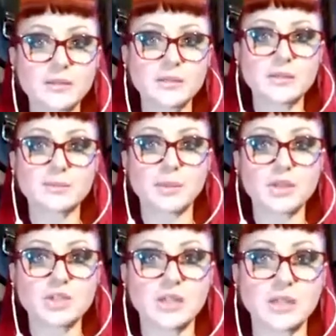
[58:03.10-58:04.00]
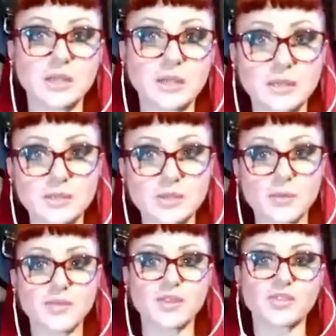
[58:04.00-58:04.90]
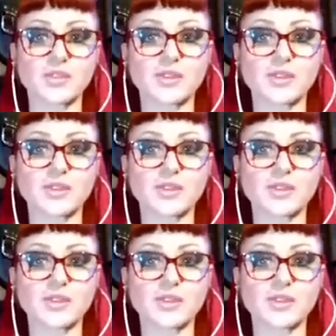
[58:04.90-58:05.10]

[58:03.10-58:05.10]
splashing type of session.